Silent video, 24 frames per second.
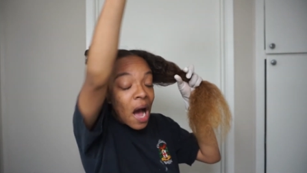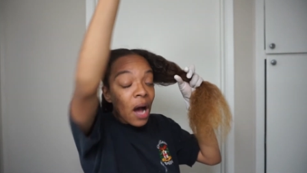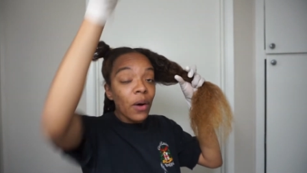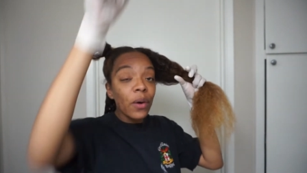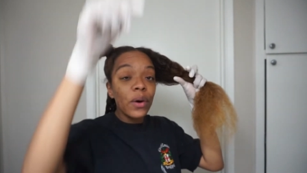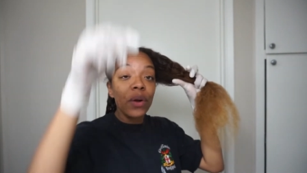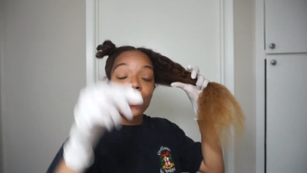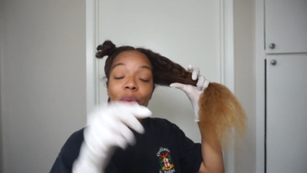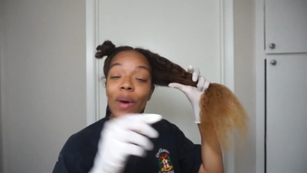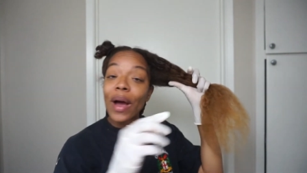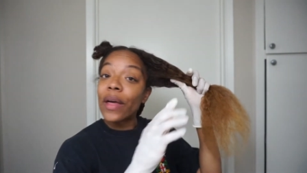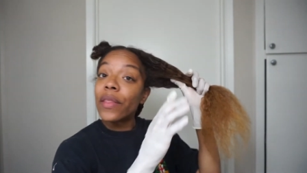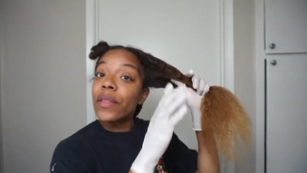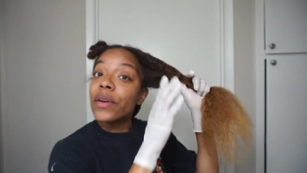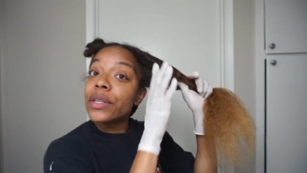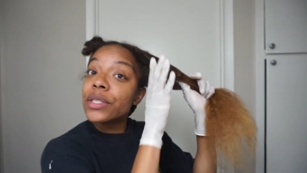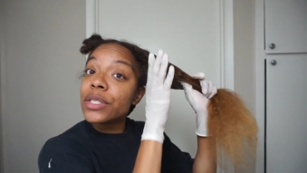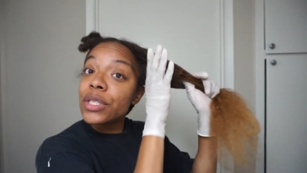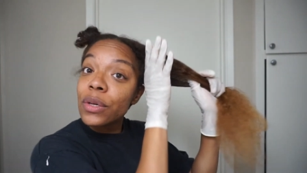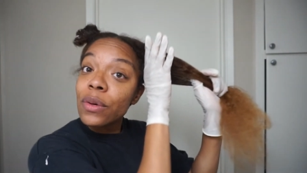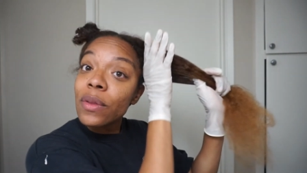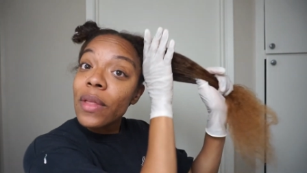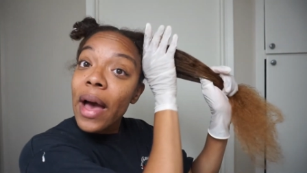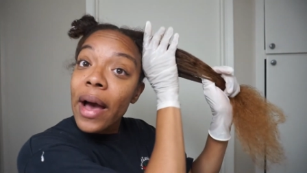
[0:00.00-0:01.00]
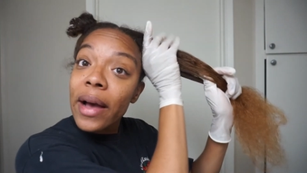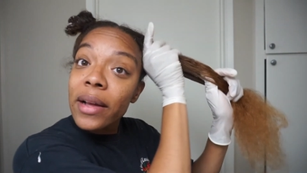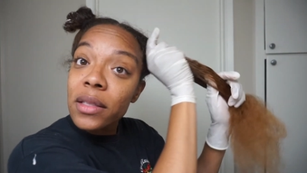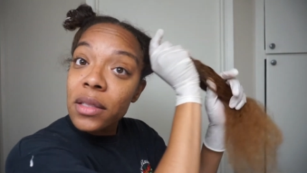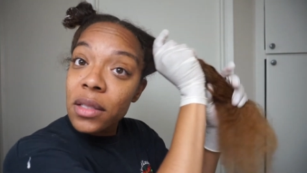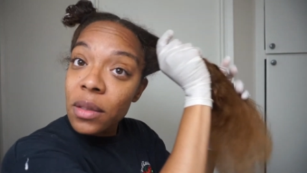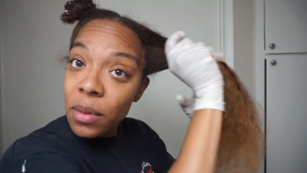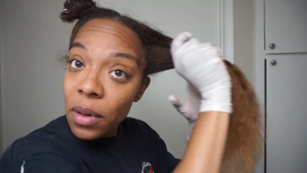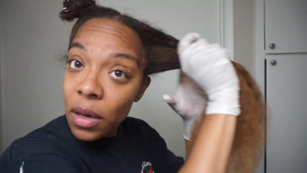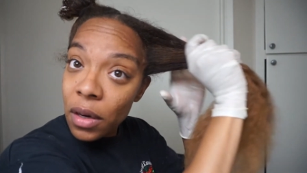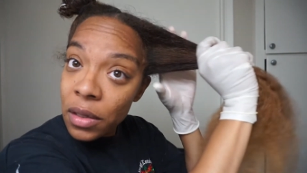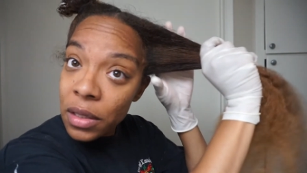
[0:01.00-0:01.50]
would rather do that,
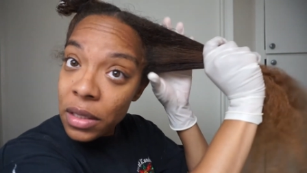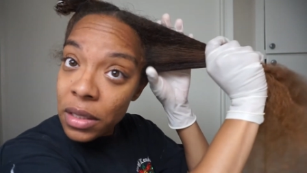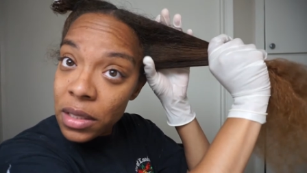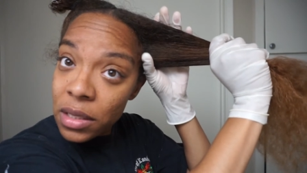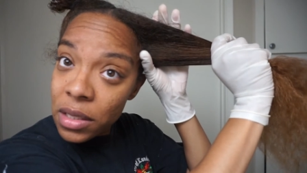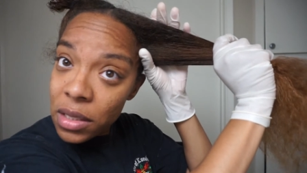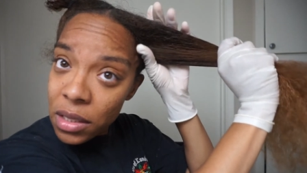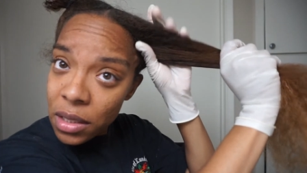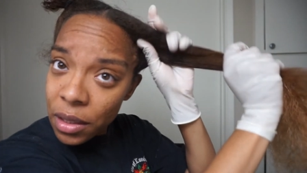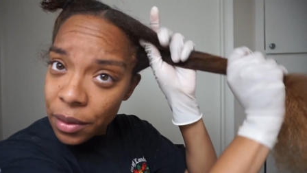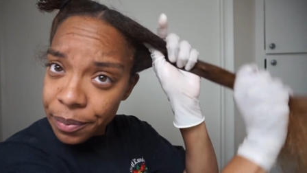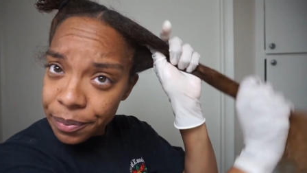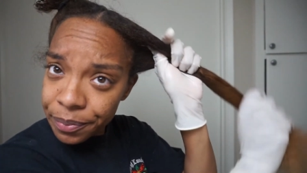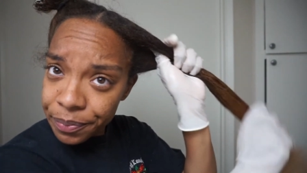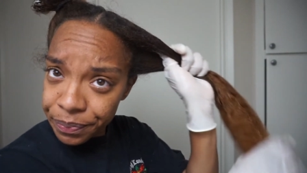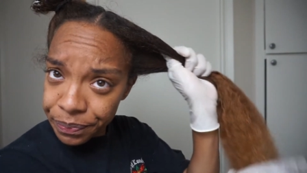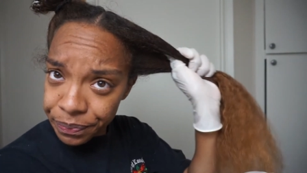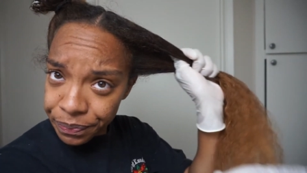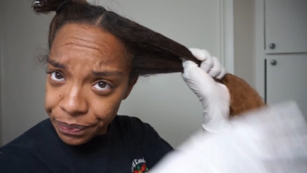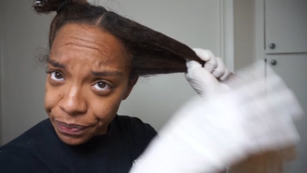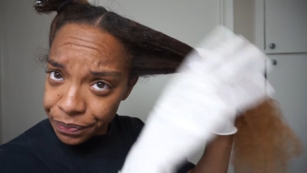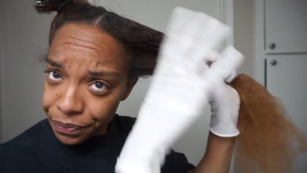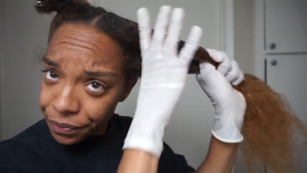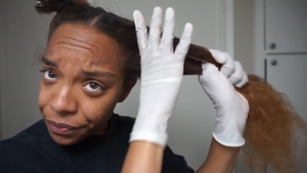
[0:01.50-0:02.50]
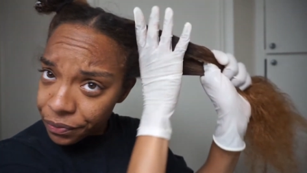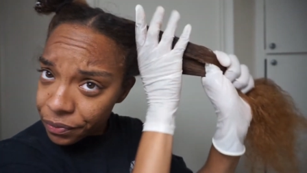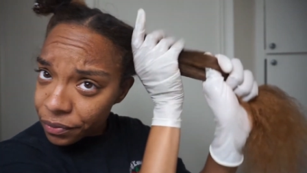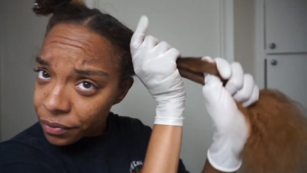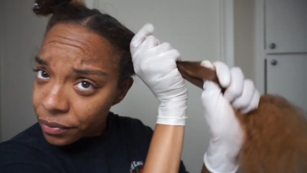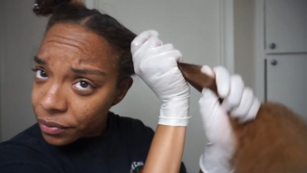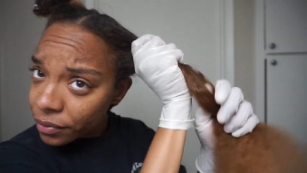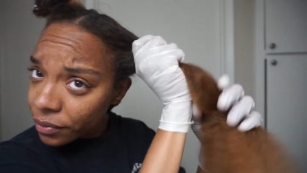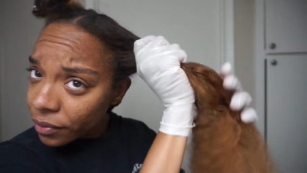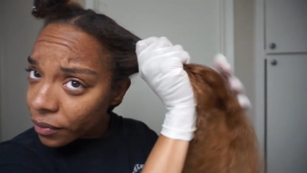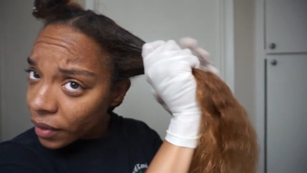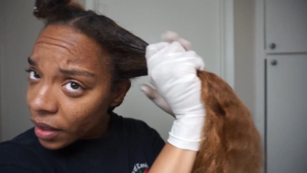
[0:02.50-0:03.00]
to be honest.
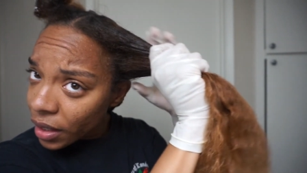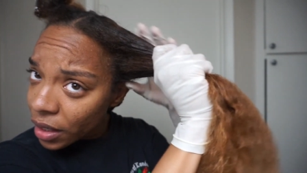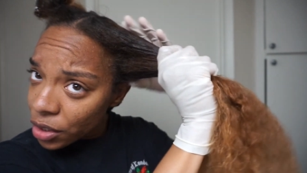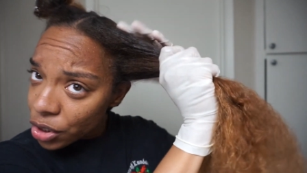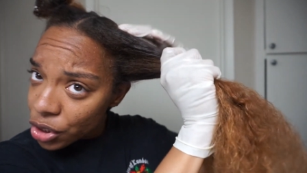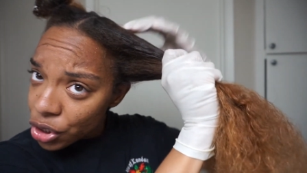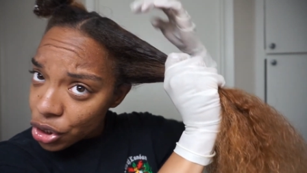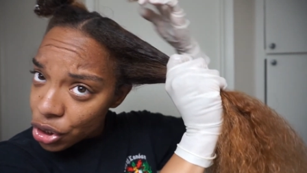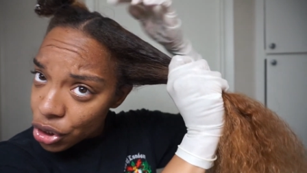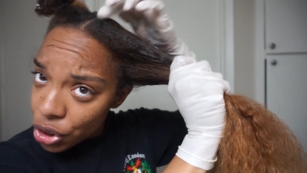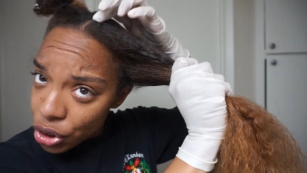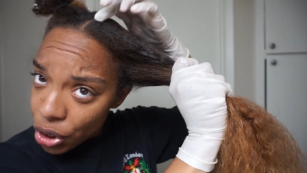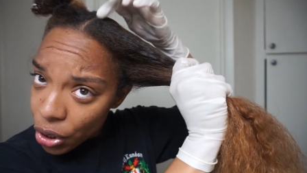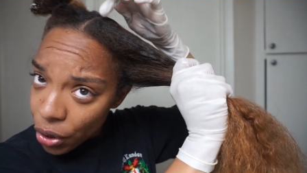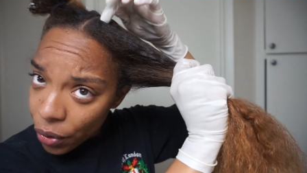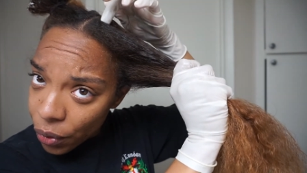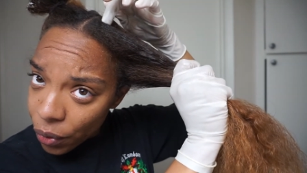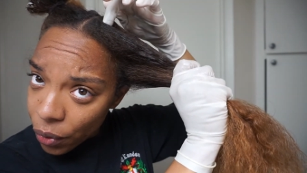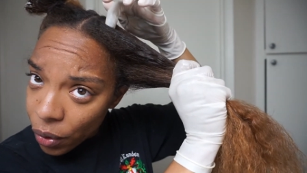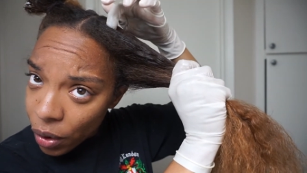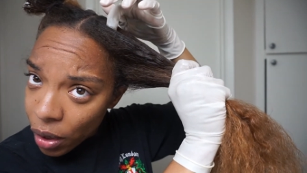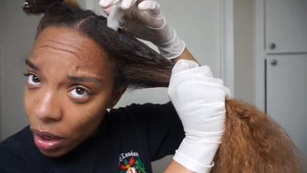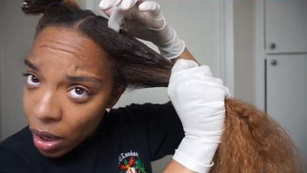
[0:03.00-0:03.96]
So